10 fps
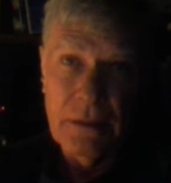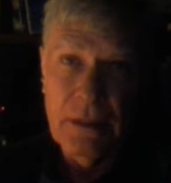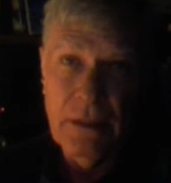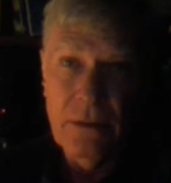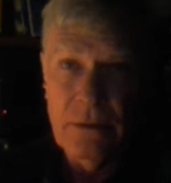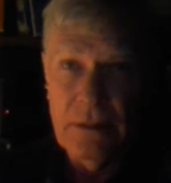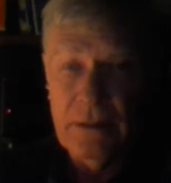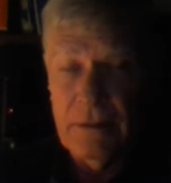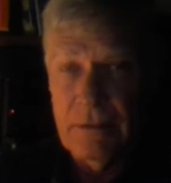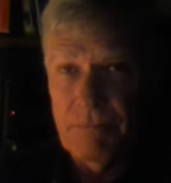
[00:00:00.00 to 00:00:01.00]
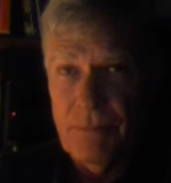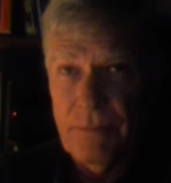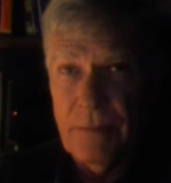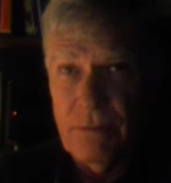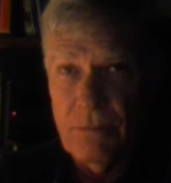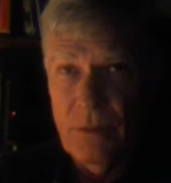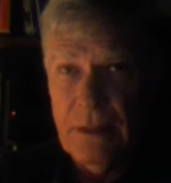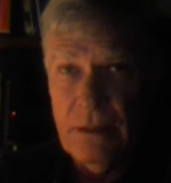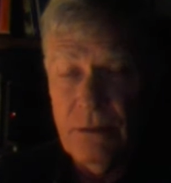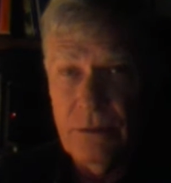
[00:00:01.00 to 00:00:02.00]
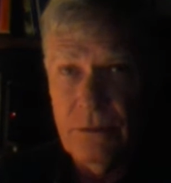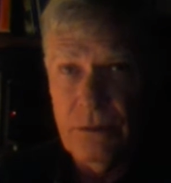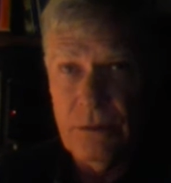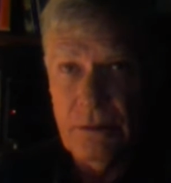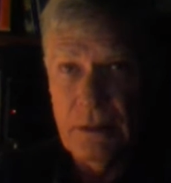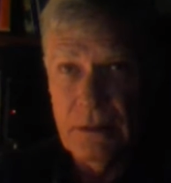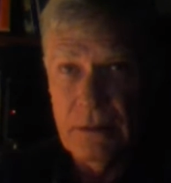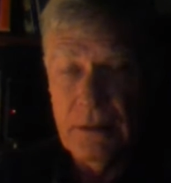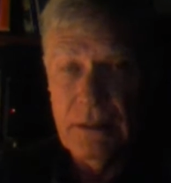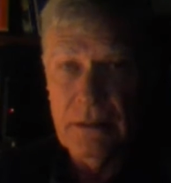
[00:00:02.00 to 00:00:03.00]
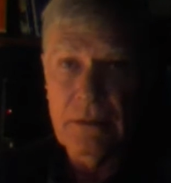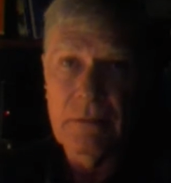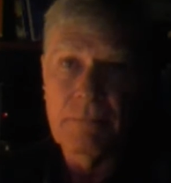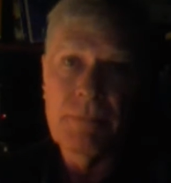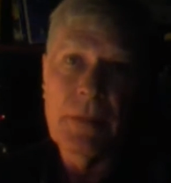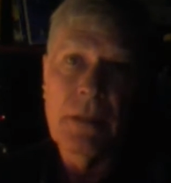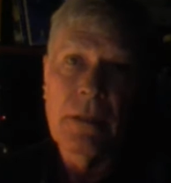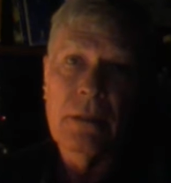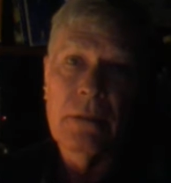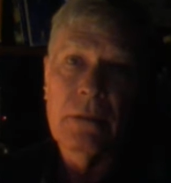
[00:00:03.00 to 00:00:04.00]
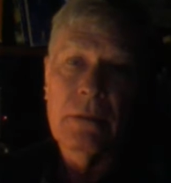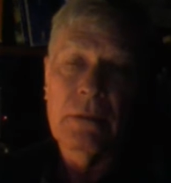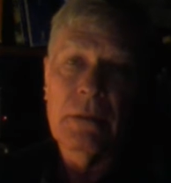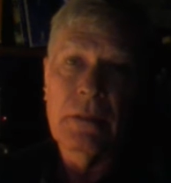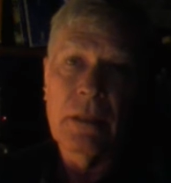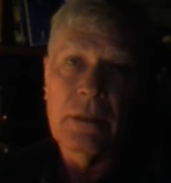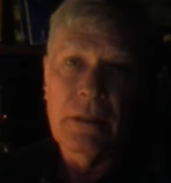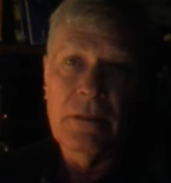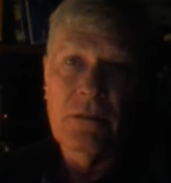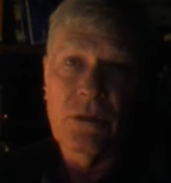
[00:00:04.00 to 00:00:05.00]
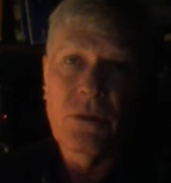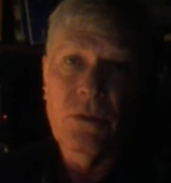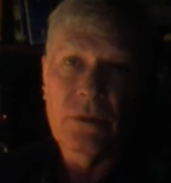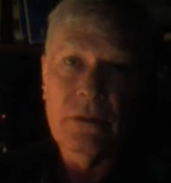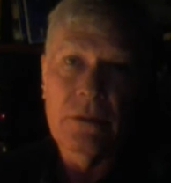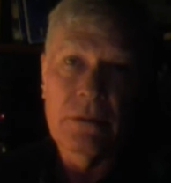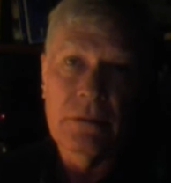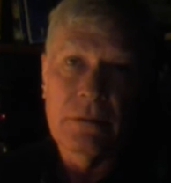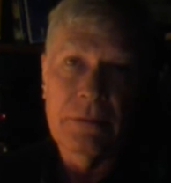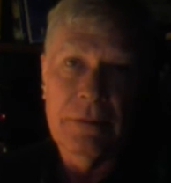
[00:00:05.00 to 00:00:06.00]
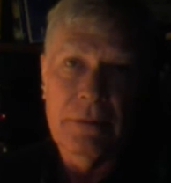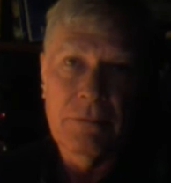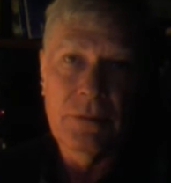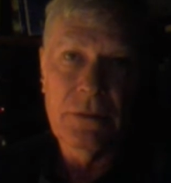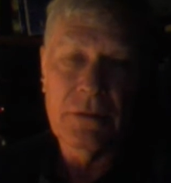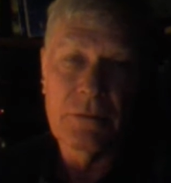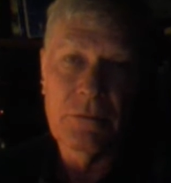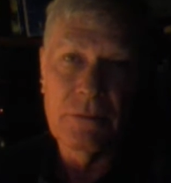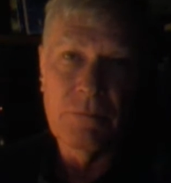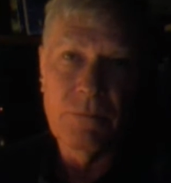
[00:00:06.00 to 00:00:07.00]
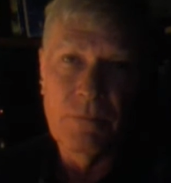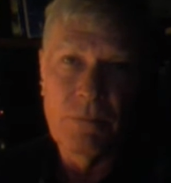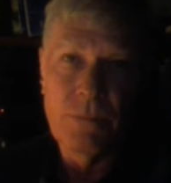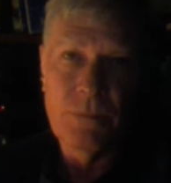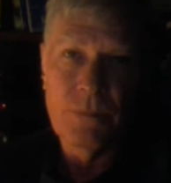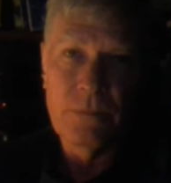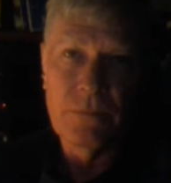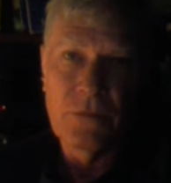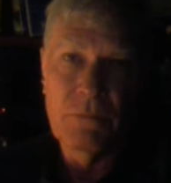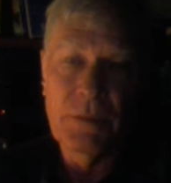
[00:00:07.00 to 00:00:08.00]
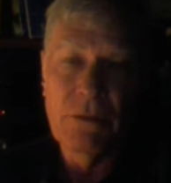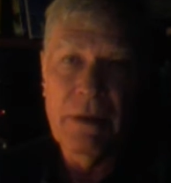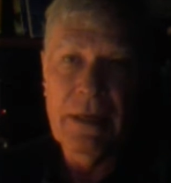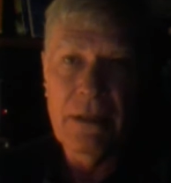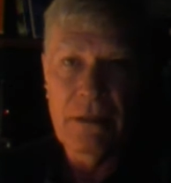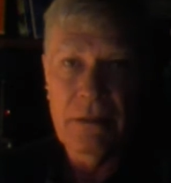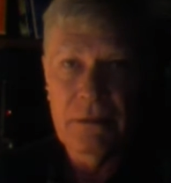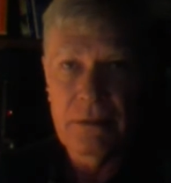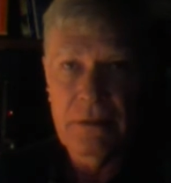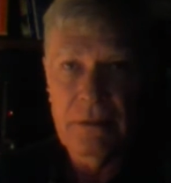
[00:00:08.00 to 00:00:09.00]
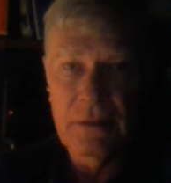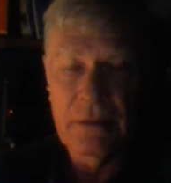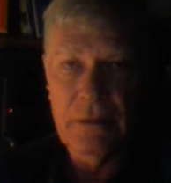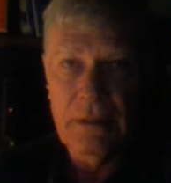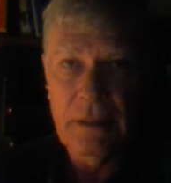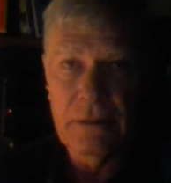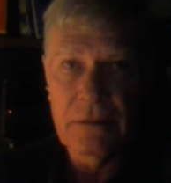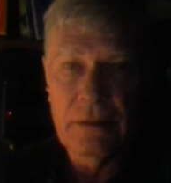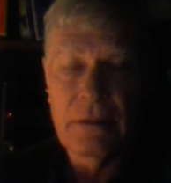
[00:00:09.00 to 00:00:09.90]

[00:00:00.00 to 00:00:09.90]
deer that ran loose and did not get into corn, which would be rare in the United States.